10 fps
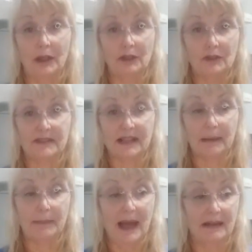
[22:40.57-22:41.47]
using a
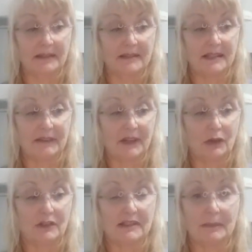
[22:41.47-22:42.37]
powdered
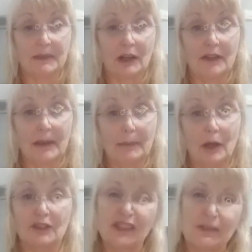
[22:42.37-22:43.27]
stevia or something like that. But
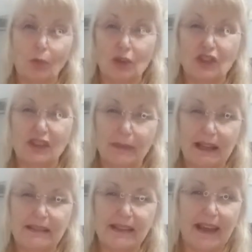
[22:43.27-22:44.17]
I just watched the
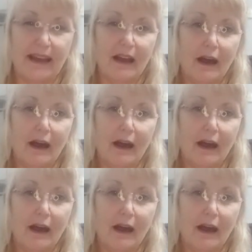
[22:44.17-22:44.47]
mix there.